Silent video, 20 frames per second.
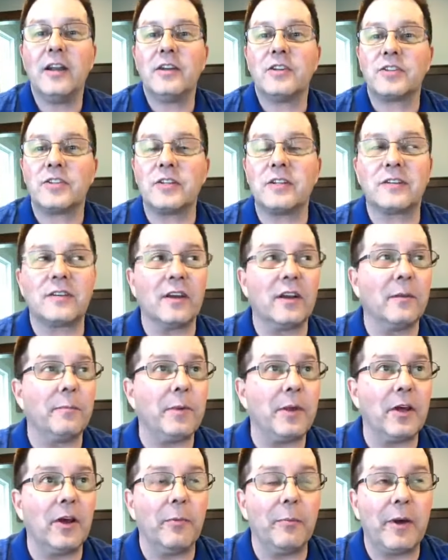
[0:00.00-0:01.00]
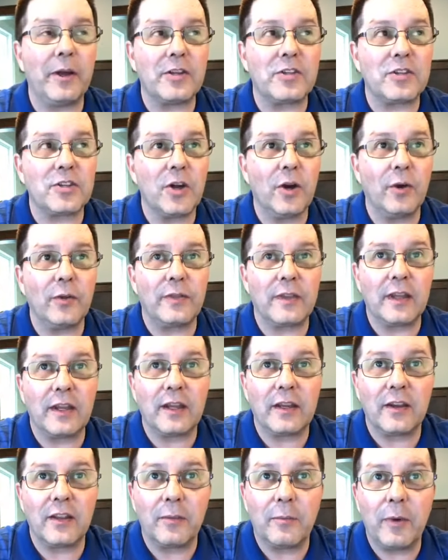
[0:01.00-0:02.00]
She's going to be on my show at the
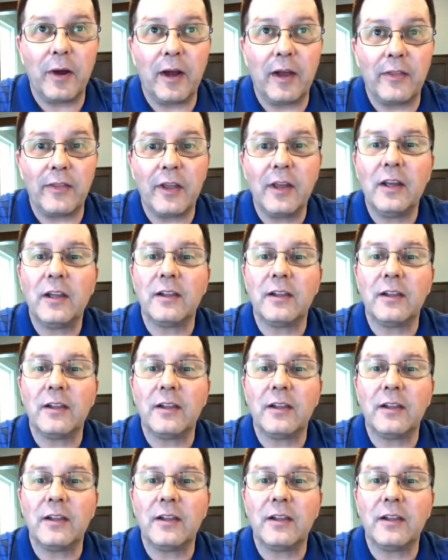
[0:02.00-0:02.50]
end of the month.